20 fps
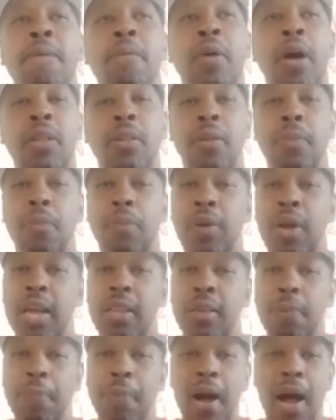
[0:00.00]
Got the we got
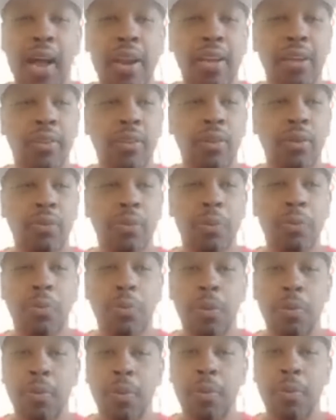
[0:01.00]
the pilot. We
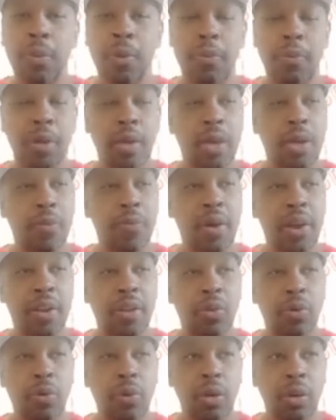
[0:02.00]
we we, we getting ready to
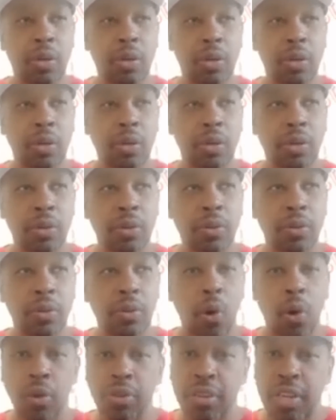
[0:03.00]
do the uh,
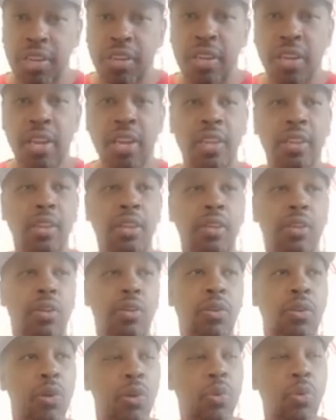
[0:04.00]
auditioning
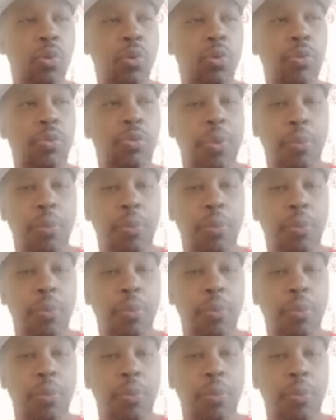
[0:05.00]
soon.